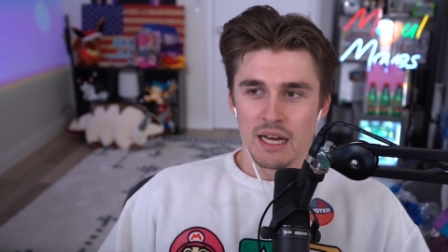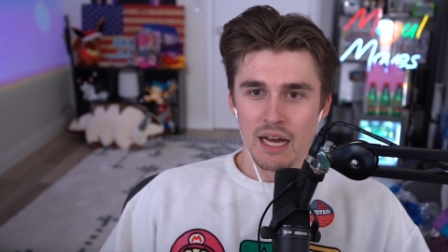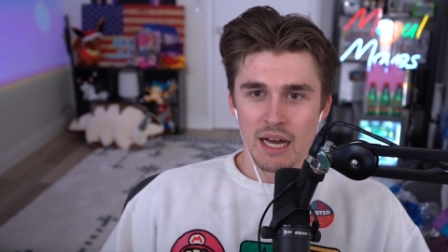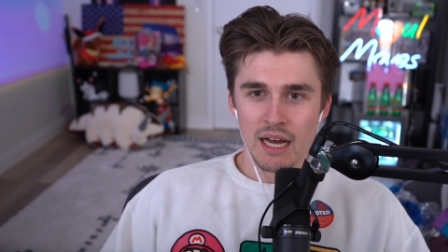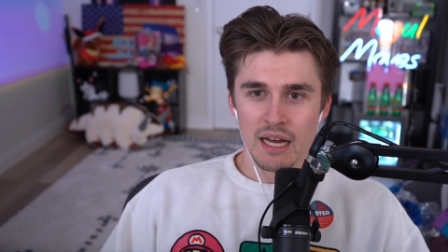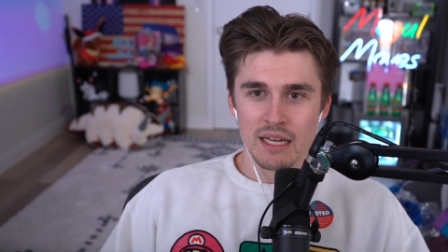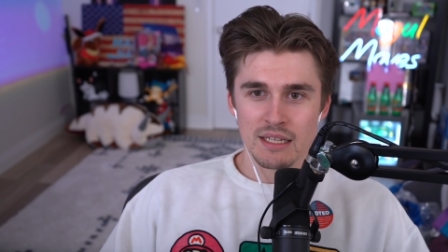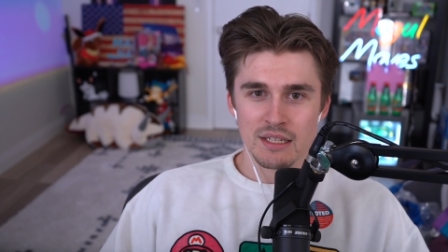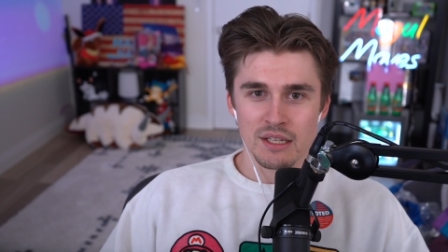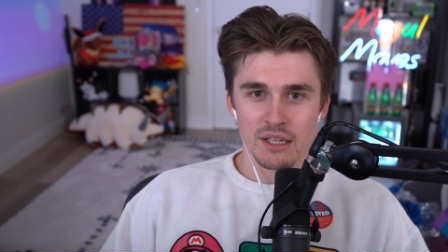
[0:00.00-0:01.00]
Uh-huh.
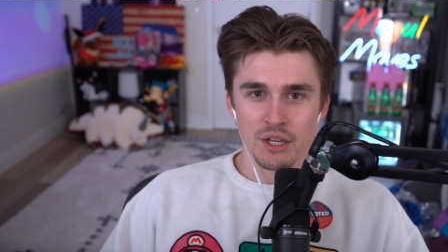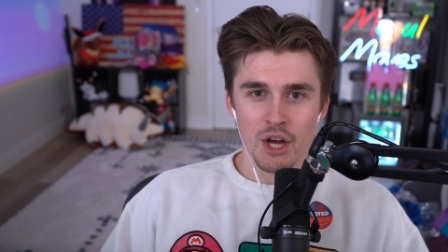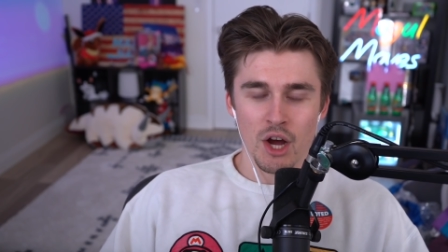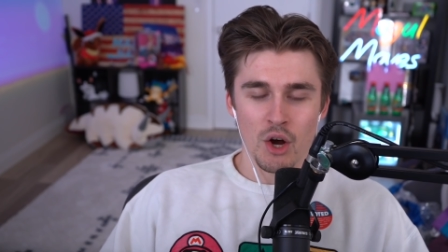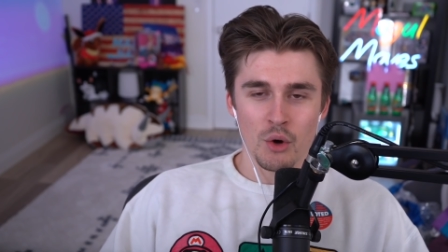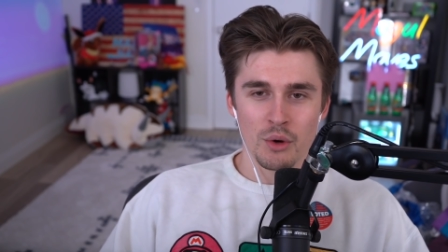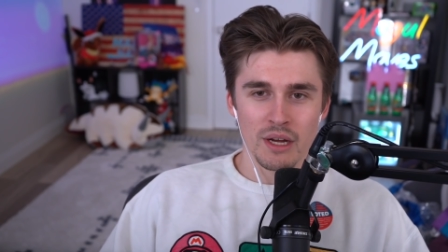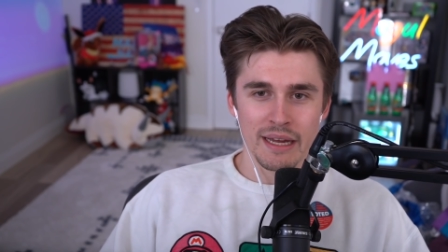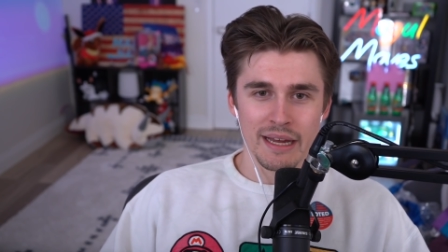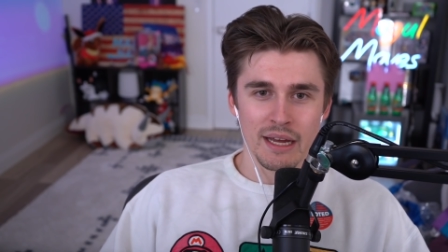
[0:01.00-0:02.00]
Uh, you know,
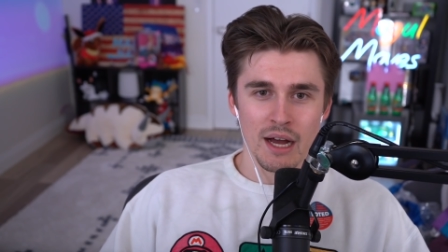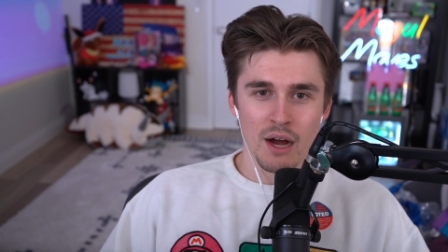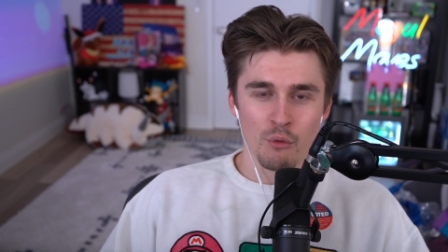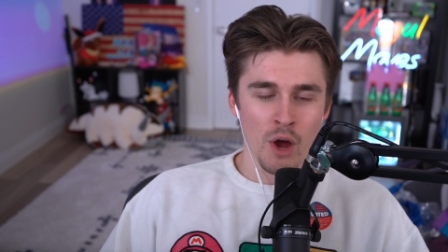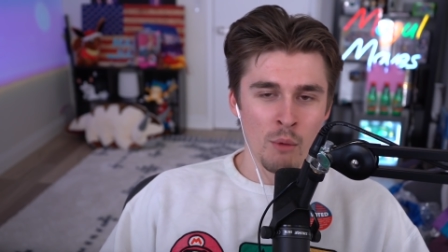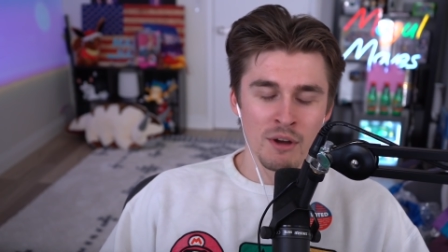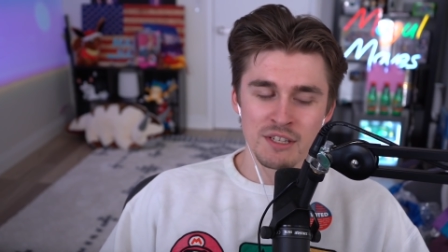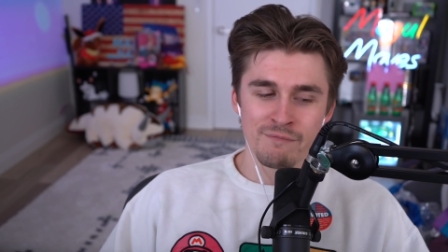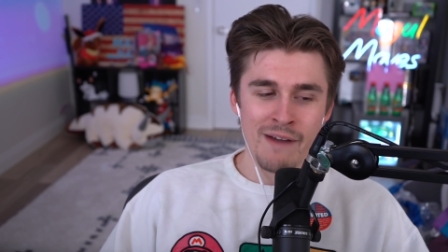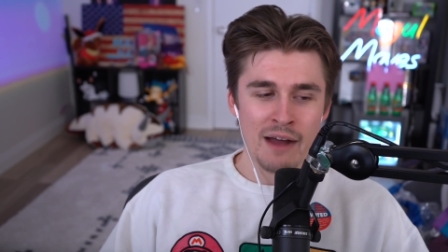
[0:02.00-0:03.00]
uh, Rome
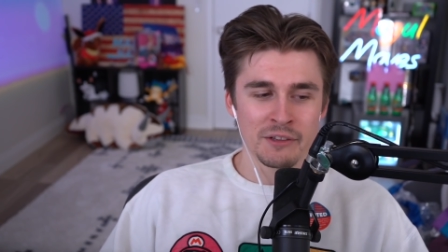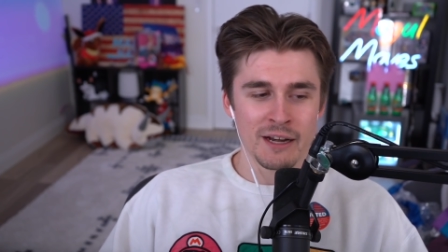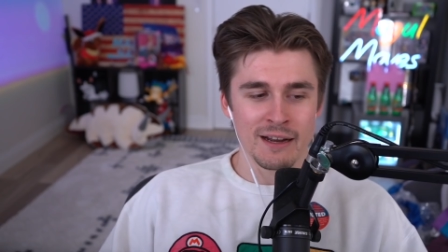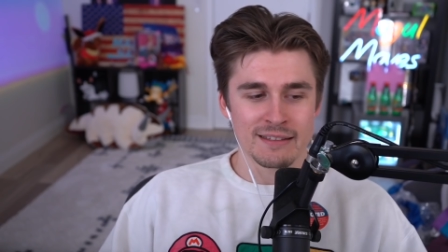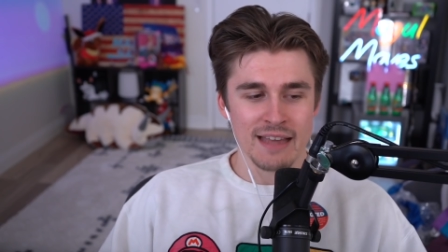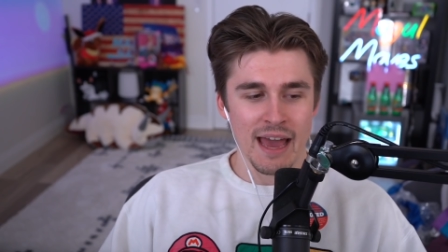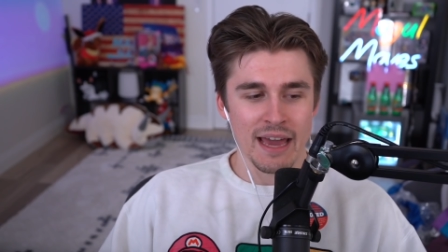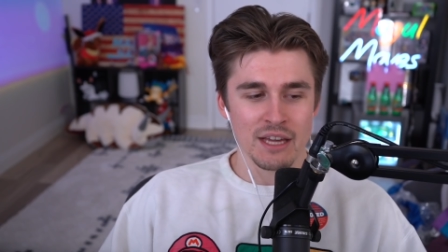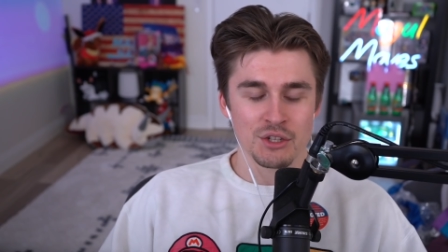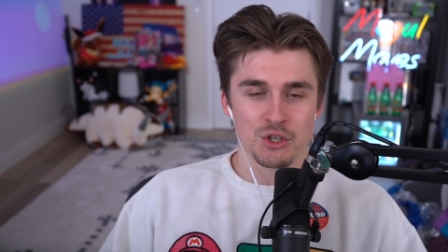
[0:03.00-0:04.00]
wasn't founded in a
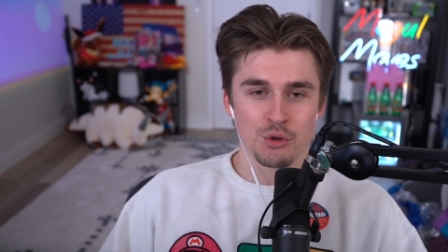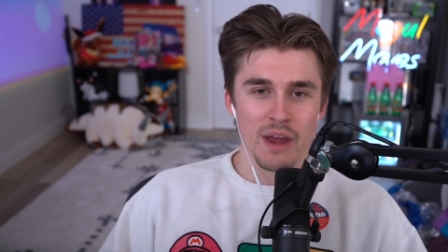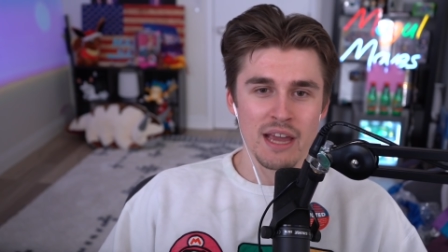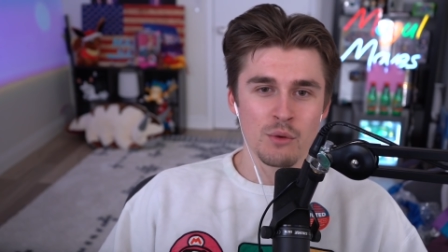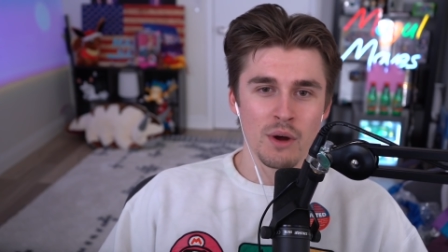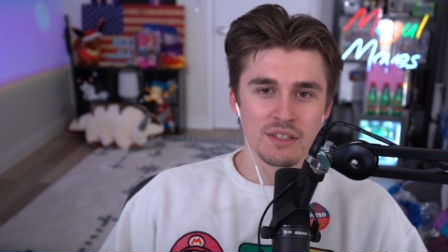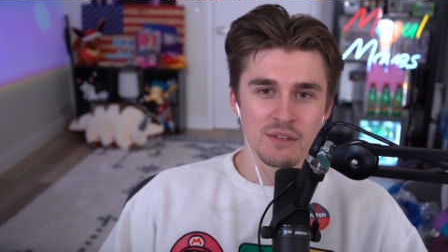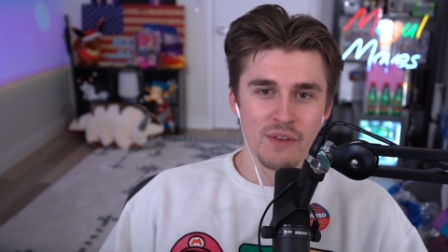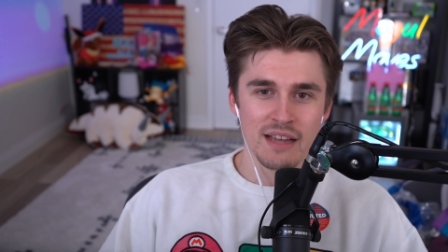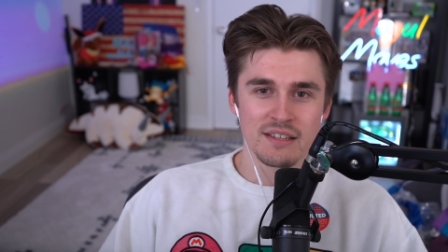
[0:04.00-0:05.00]
day. Drake
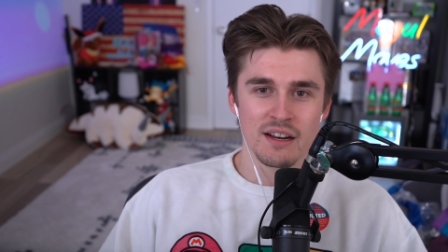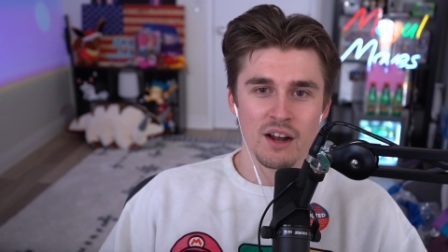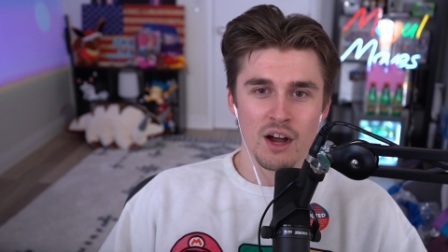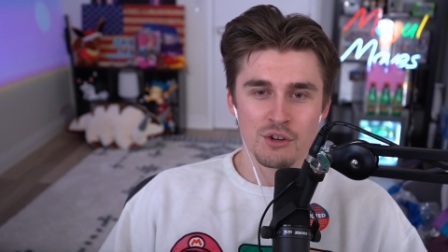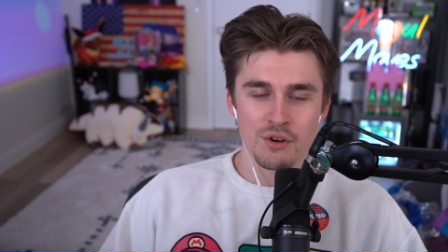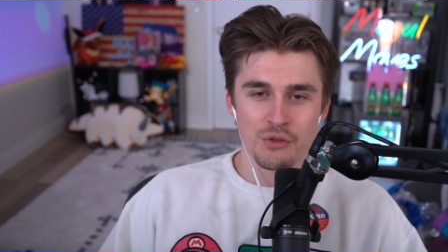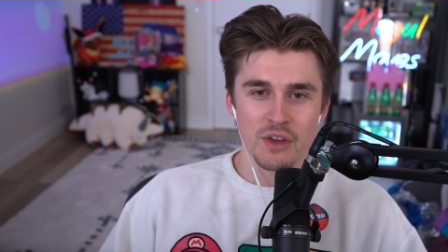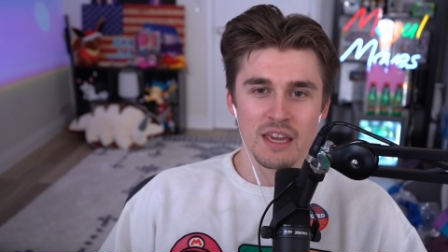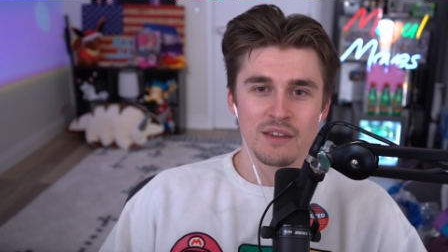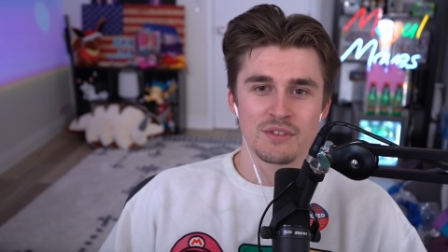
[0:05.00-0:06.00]
once invested in 100
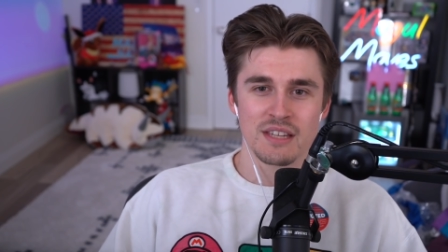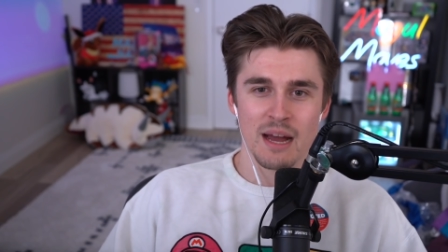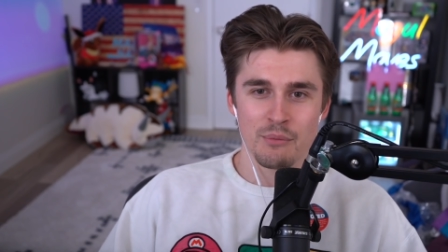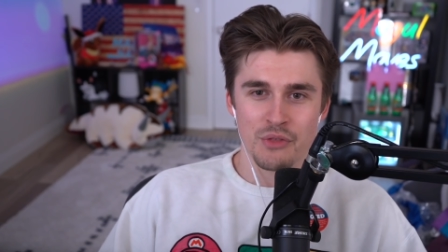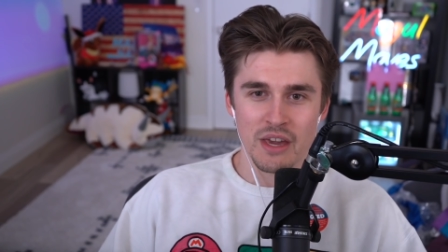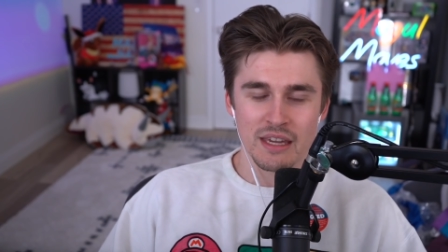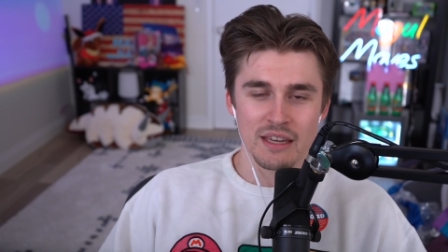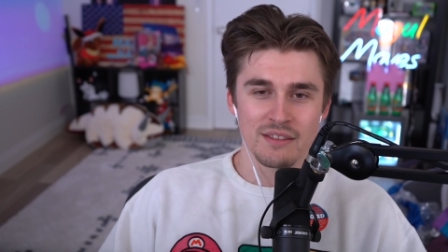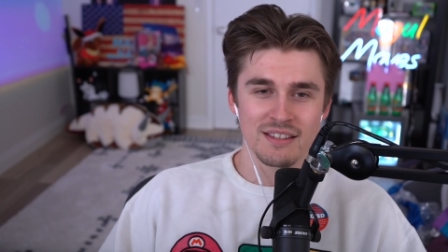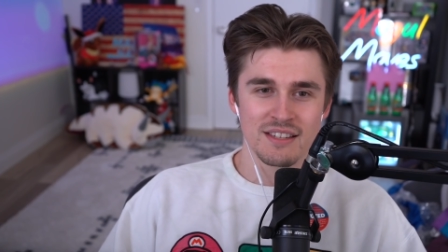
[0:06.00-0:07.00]
Thieves. I'm
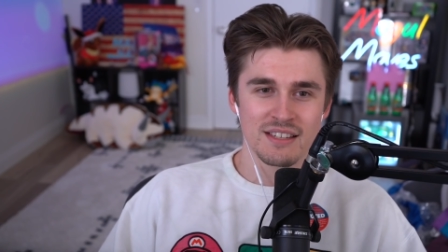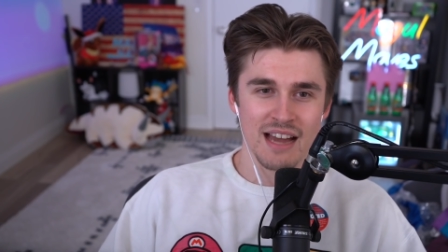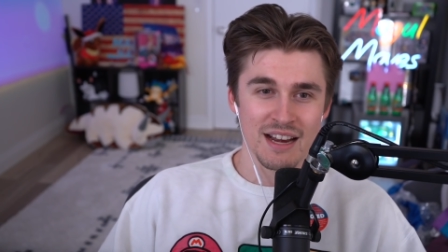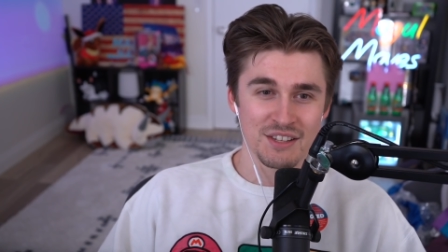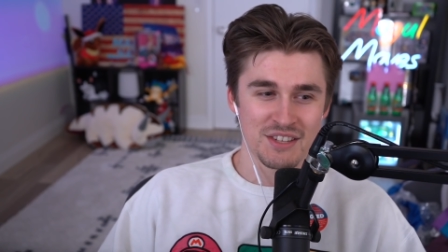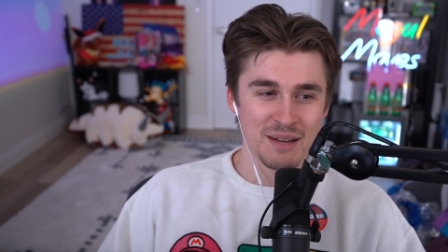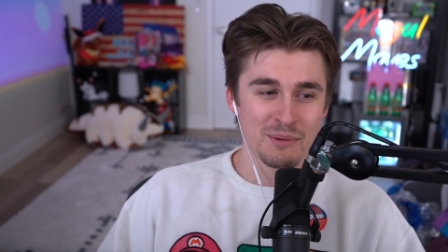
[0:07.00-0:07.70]
thinking this is kind of similar.